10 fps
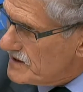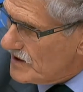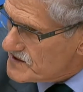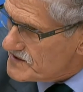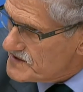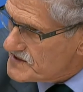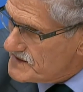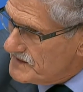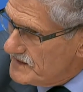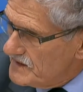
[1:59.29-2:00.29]
countries
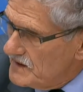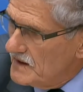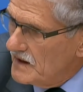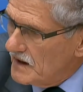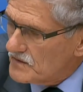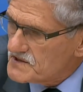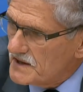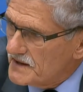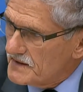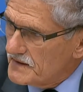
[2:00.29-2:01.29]

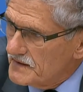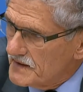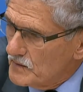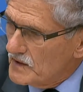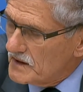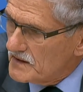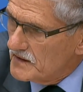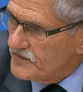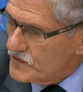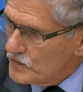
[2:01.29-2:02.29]
outside Denmark,
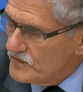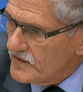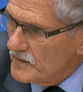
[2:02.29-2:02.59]
a few